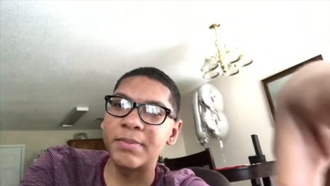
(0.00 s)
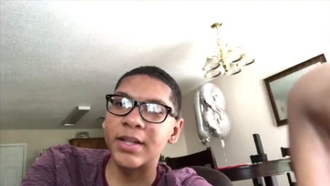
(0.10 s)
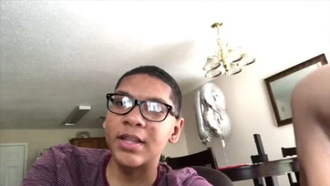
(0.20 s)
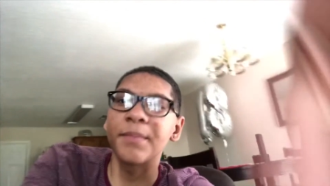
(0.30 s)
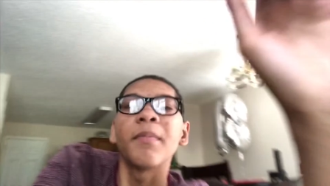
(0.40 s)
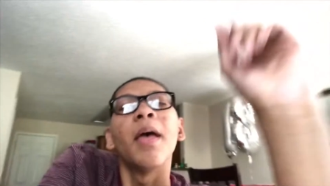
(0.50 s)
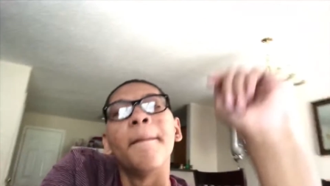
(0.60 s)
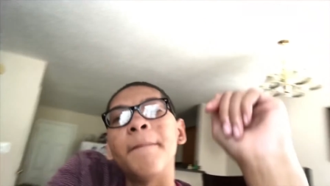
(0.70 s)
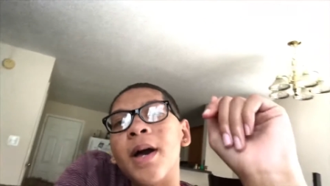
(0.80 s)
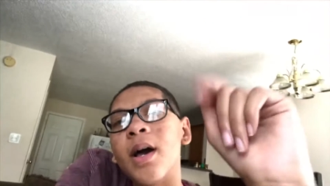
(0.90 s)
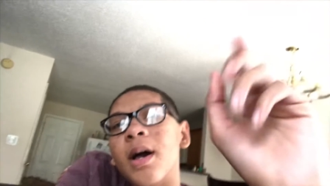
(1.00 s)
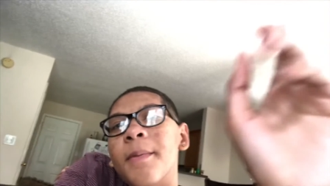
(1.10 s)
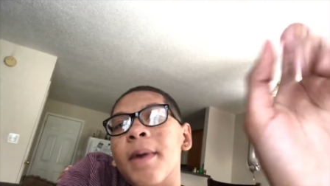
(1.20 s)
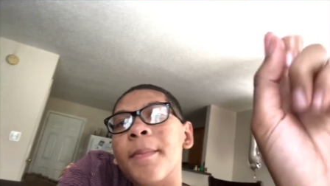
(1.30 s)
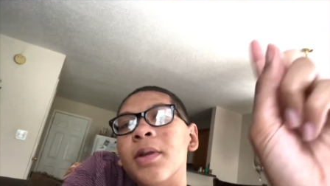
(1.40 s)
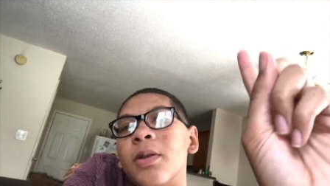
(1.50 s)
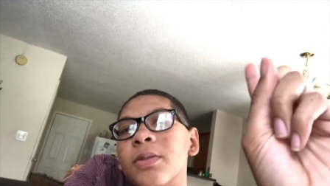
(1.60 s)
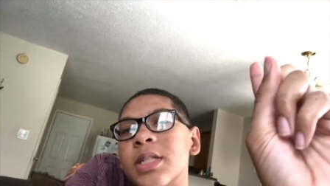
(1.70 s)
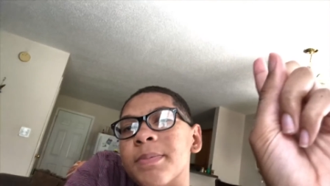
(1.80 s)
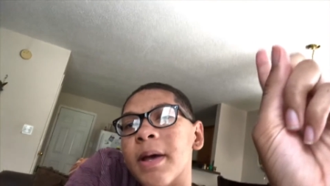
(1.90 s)
ones back then. But my
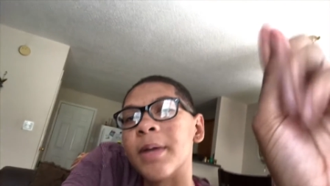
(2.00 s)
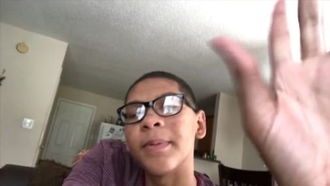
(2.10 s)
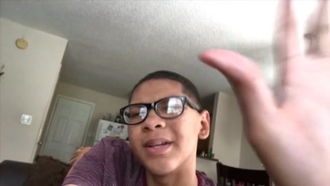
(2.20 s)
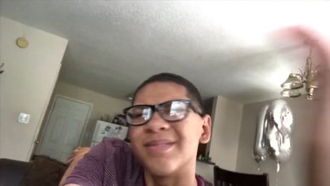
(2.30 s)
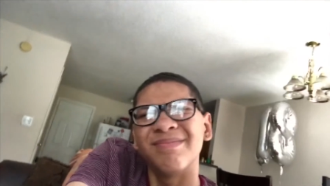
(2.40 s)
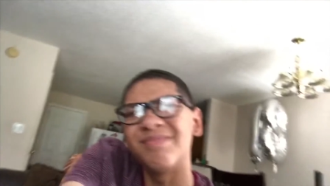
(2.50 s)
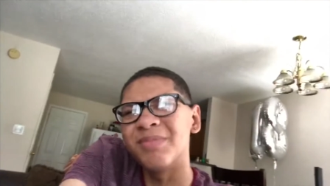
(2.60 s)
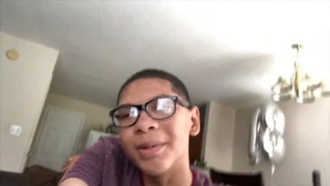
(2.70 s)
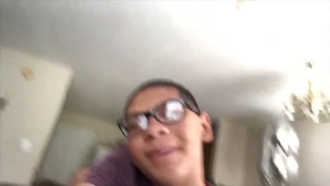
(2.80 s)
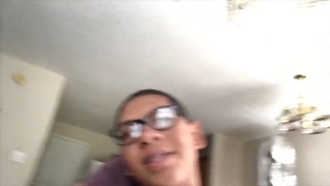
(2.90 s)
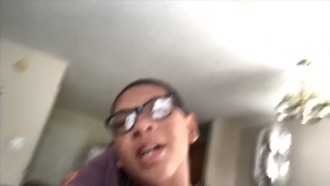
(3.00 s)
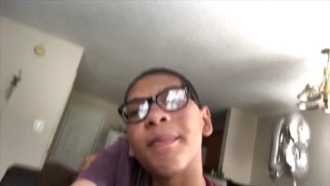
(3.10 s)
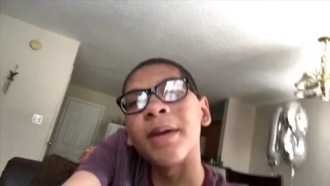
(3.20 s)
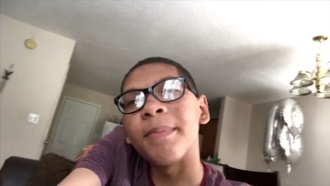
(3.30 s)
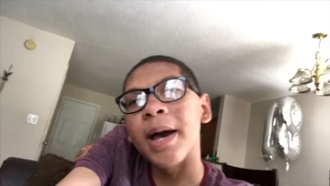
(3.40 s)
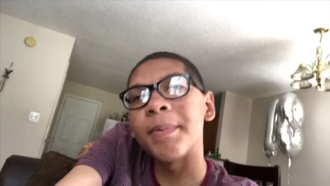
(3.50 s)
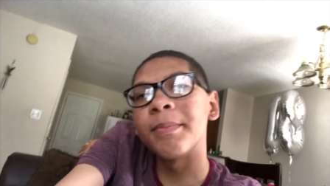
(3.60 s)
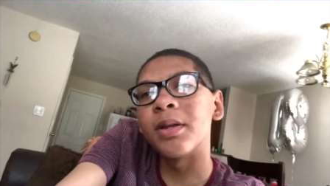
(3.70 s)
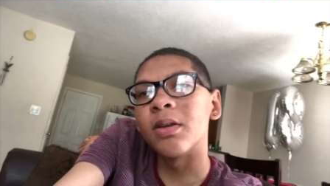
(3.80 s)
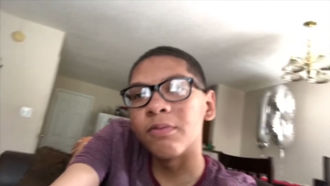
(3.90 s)
balloon just popped. But what am I talking about a
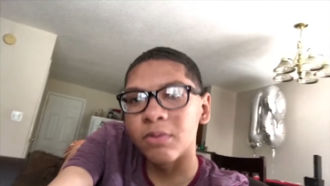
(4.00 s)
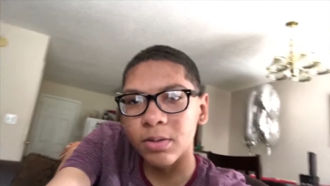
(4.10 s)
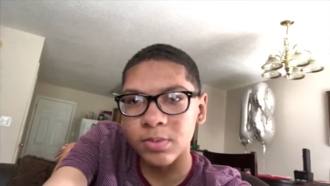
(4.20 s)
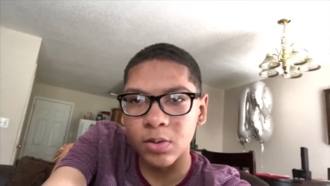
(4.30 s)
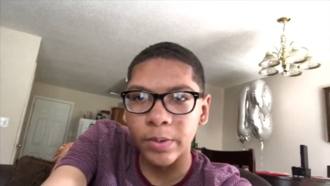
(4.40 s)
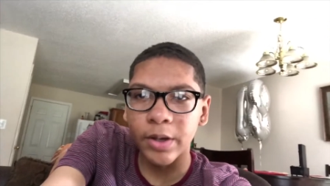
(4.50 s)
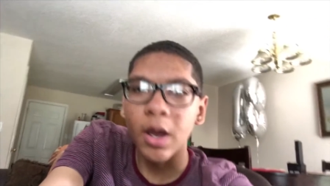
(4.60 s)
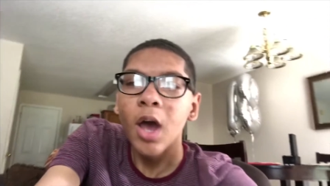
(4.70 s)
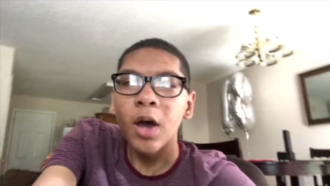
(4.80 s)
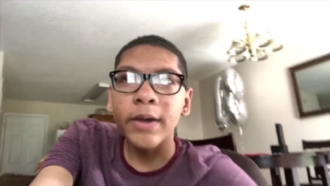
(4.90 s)
popping balloon for? I'm so weird.